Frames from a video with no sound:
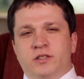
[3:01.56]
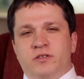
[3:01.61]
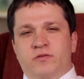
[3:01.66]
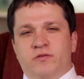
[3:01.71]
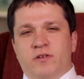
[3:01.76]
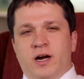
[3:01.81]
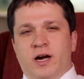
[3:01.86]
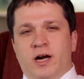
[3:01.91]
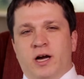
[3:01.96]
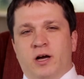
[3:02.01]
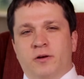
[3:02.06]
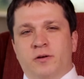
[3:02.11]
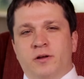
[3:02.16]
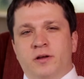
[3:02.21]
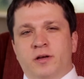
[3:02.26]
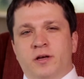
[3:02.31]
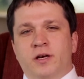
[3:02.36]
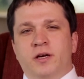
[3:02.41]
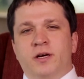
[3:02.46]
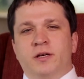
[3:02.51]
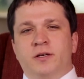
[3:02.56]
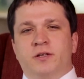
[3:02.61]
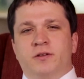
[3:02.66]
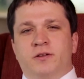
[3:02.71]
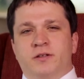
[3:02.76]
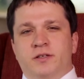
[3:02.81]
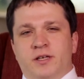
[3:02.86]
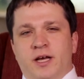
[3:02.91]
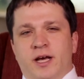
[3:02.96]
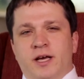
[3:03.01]
is filed to
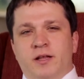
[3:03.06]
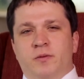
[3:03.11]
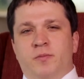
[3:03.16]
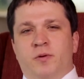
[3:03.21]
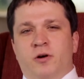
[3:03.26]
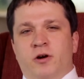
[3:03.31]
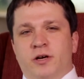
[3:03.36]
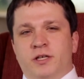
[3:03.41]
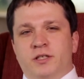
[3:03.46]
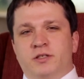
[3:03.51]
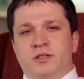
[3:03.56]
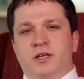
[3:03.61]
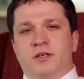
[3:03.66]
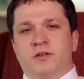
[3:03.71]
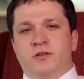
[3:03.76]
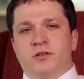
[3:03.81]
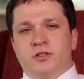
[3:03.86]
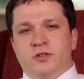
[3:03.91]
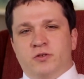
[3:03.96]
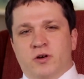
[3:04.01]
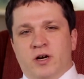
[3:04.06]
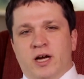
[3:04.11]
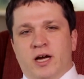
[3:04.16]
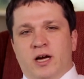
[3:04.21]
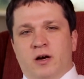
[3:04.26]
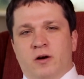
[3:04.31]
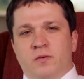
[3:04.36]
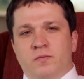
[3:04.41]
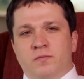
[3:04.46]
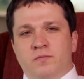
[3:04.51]
the day the parties get their
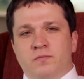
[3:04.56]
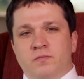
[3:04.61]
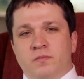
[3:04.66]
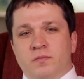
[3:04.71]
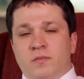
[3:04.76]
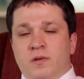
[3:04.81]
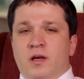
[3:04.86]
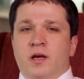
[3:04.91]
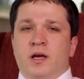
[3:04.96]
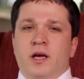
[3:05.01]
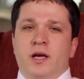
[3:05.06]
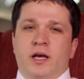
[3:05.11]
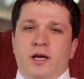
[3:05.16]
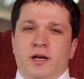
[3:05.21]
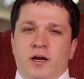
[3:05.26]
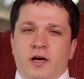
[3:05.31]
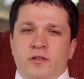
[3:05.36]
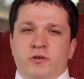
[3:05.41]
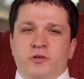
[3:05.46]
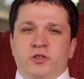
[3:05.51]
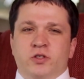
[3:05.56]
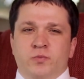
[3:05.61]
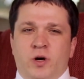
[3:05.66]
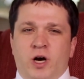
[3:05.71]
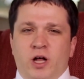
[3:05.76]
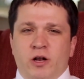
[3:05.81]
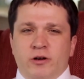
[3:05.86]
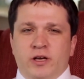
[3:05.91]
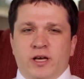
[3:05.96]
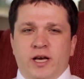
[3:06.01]
trial. In other
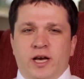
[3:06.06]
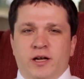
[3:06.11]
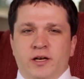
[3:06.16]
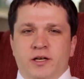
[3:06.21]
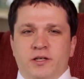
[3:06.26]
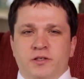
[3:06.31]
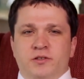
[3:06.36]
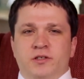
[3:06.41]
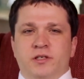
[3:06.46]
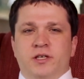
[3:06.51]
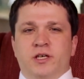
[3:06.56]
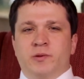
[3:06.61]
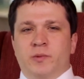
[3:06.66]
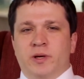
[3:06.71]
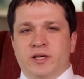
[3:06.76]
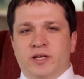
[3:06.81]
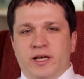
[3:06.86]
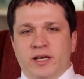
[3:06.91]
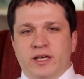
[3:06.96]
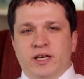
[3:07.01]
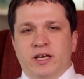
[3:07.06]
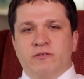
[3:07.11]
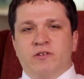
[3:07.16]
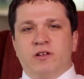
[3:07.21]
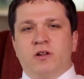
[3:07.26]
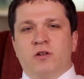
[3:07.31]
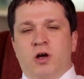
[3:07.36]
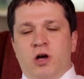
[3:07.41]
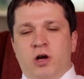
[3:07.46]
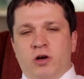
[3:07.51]
smaller counties, it may take
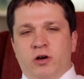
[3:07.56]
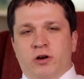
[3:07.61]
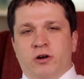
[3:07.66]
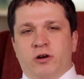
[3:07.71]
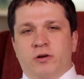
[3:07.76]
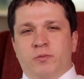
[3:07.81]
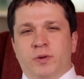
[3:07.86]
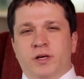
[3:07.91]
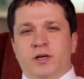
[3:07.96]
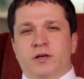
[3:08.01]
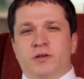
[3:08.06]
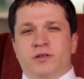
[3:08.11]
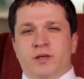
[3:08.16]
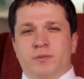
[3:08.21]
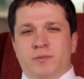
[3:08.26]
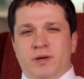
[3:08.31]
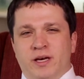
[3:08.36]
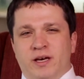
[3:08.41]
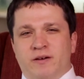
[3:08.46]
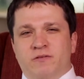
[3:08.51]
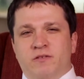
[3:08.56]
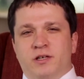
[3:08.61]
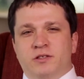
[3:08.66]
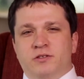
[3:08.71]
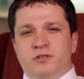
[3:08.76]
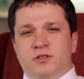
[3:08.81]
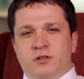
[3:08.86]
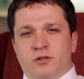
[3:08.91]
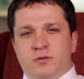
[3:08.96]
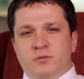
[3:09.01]
even longer because they may have
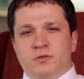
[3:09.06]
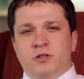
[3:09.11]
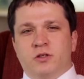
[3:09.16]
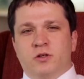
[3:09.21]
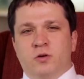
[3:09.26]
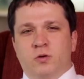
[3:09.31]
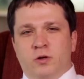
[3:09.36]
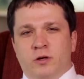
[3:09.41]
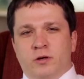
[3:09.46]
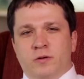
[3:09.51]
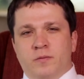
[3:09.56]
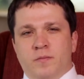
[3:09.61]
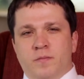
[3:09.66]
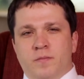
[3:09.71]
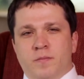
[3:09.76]
less terms of court.